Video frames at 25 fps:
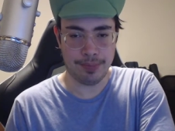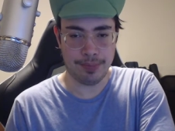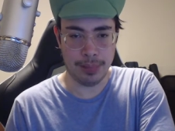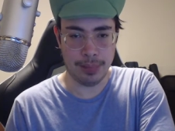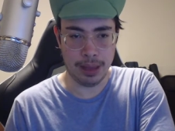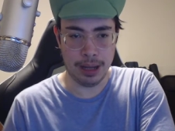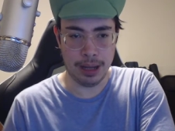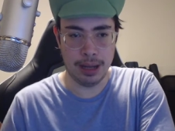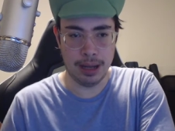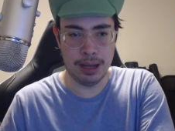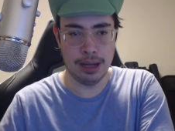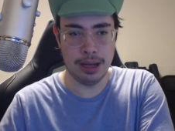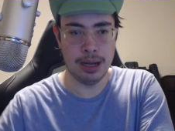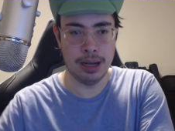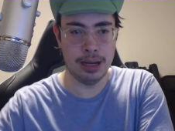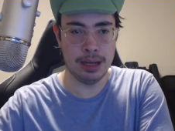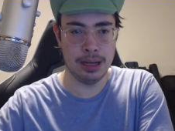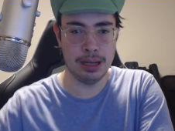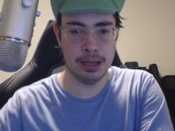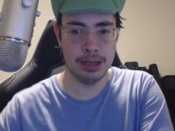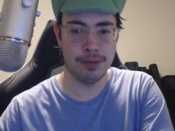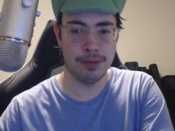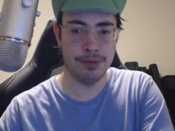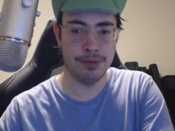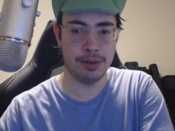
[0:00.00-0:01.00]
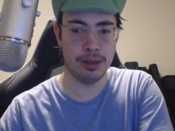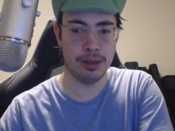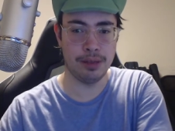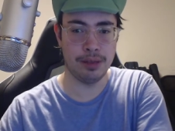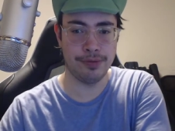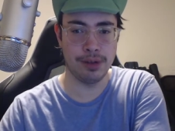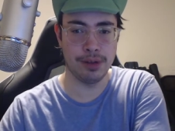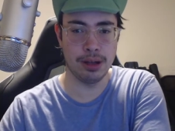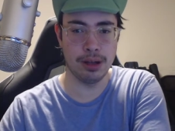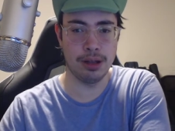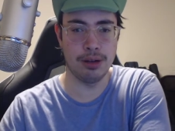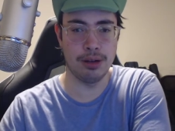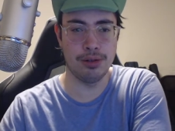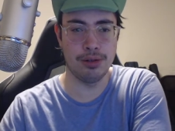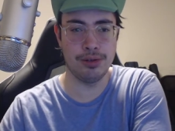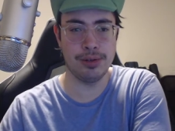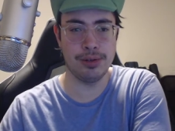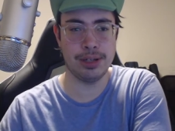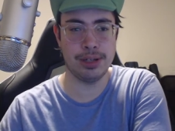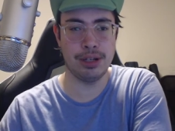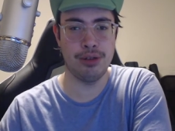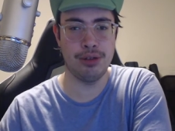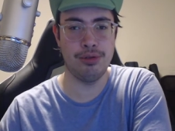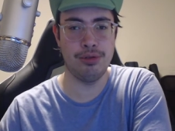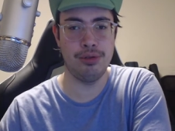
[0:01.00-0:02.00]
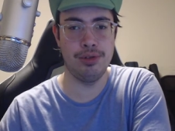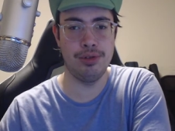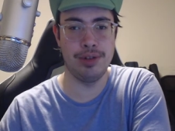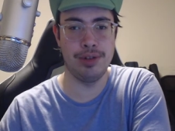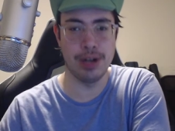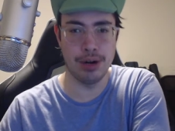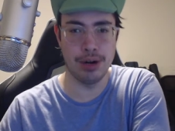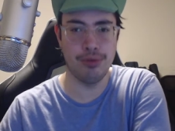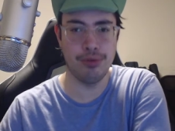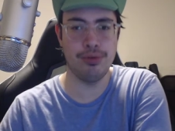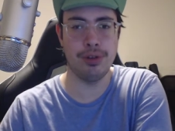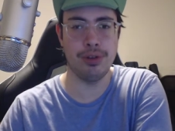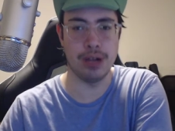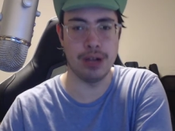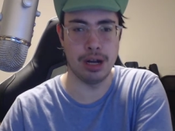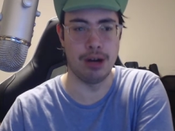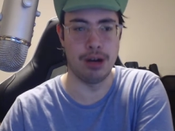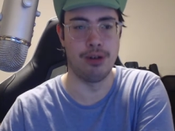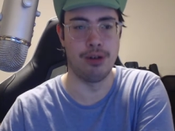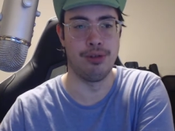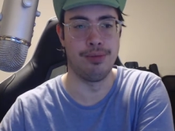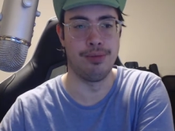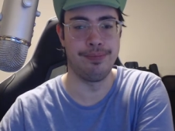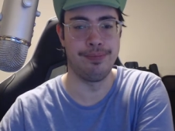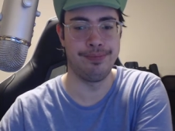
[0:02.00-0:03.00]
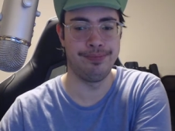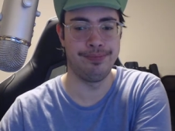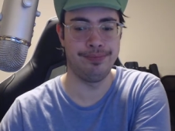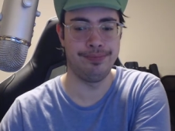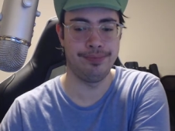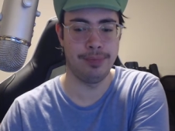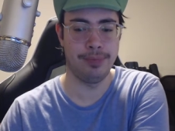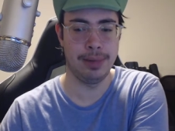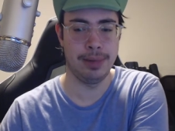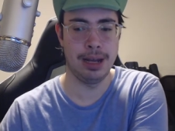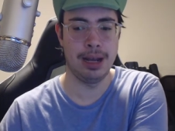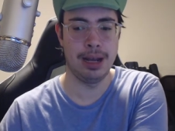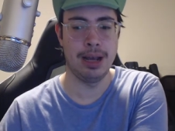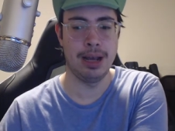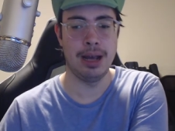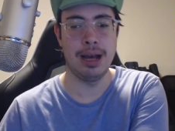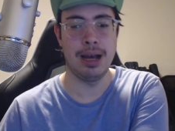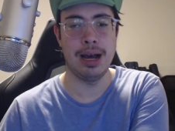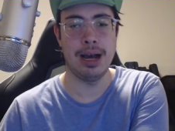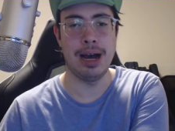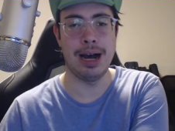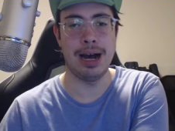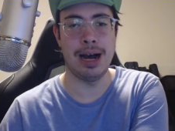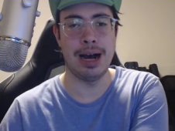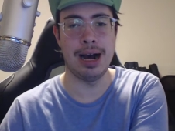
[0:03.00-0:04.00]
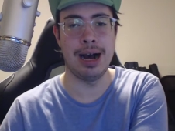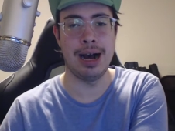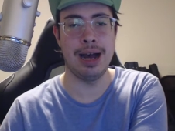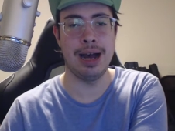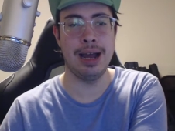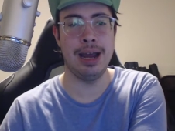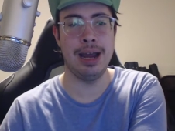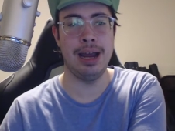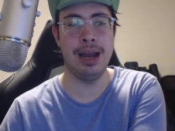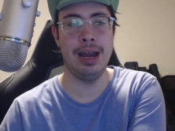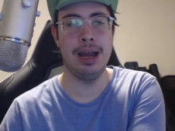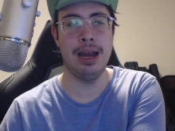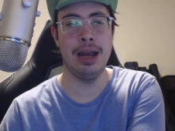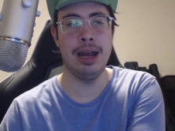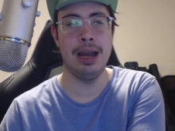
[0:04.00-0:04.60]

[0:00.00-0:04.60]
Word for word: F for those who don't know, I